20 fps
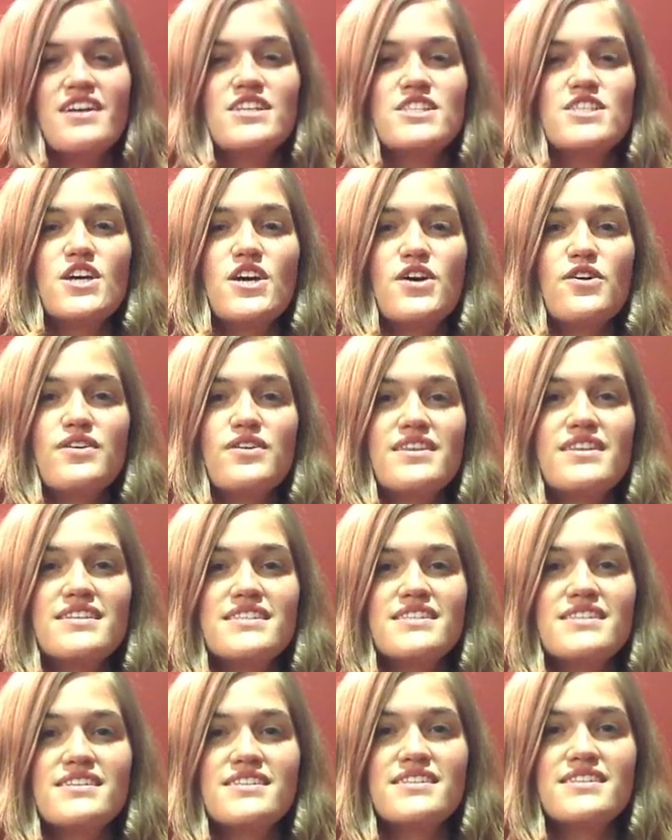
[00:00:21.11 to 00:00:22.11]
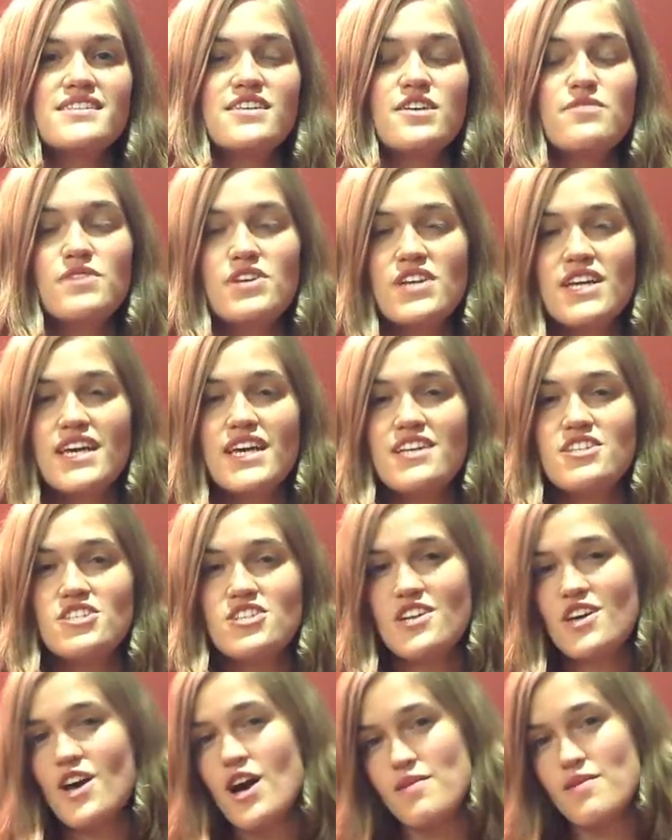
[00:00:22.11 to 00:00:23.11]
So this is
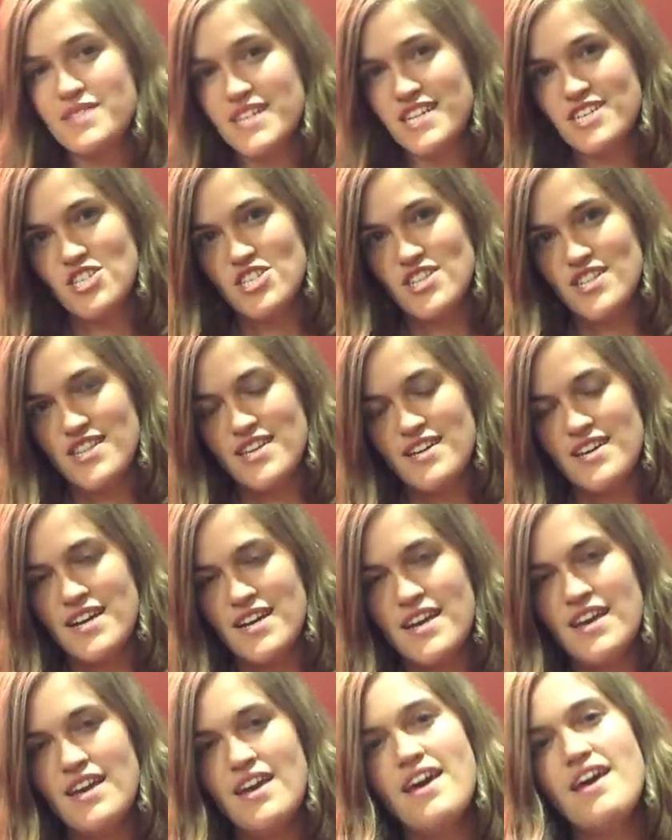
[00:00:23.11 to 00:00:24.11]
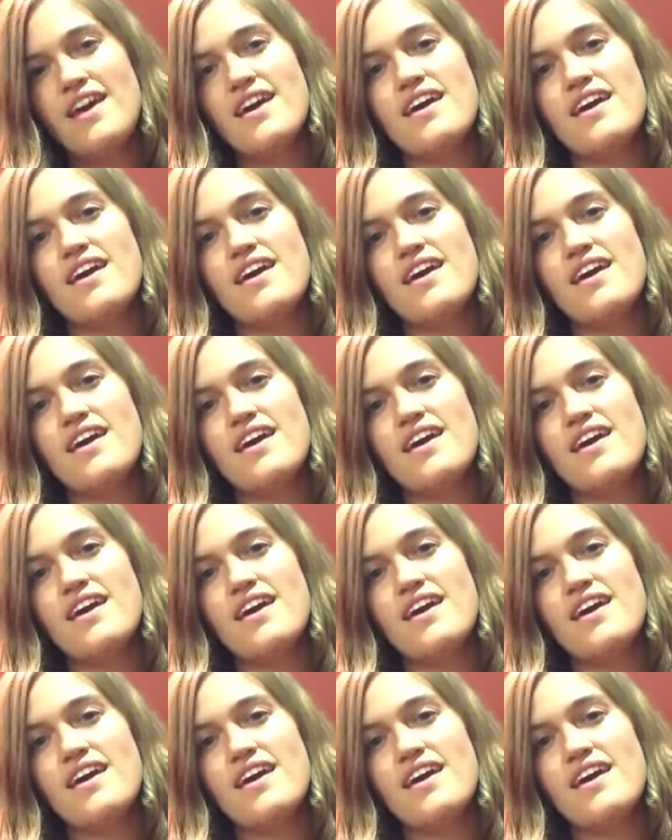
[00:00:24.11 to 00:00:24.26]
communication accommodation theory,